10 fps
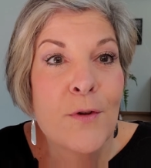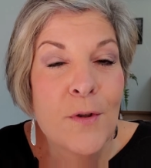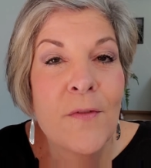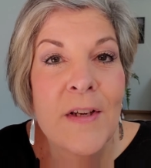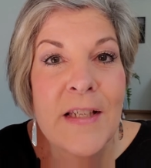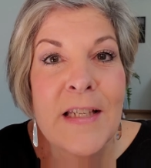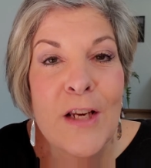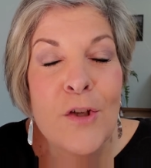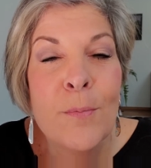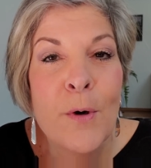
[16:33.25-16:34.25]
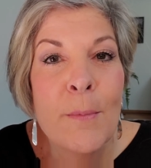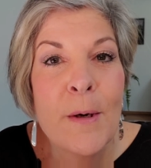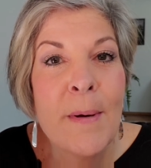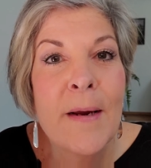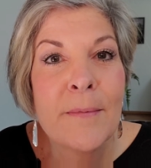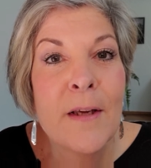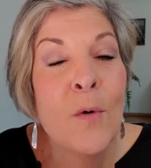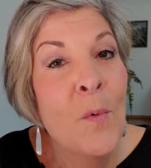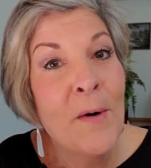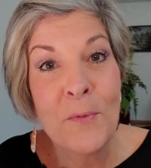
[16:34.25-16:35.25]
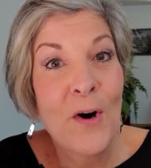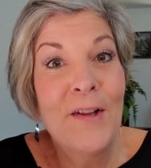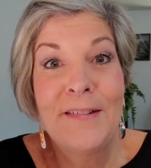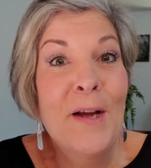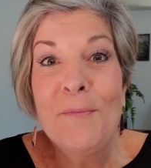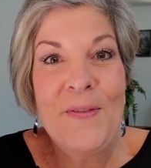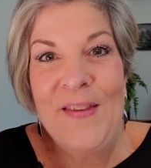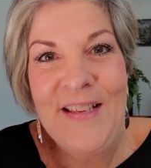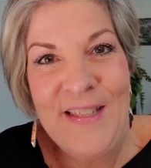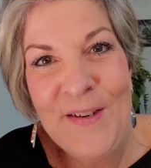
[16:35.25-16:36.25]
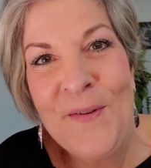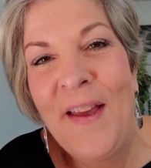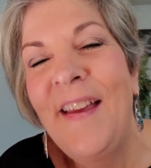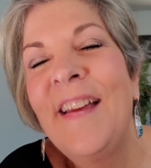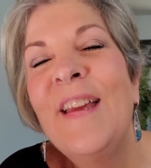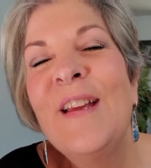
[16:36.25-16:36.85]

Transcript: certificate to get your permanent makeup done when we're all done with this, okay?